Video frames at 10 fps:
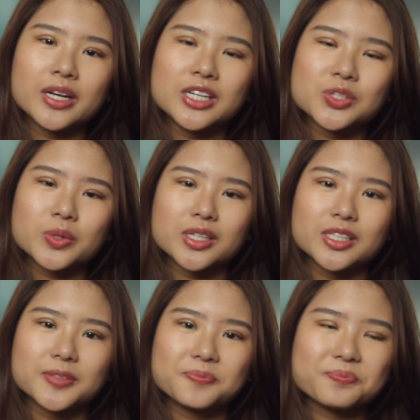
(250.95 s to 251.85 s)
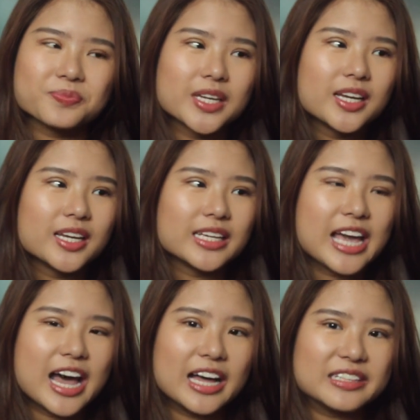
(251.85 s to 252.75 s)
I just wanna,
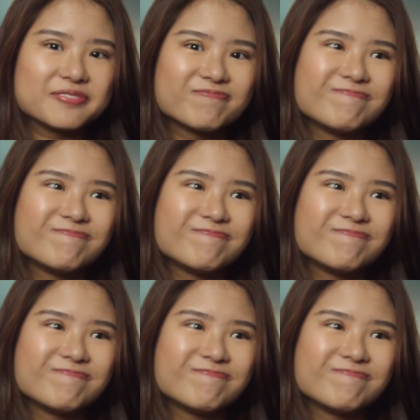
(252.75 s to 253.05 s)
yeah.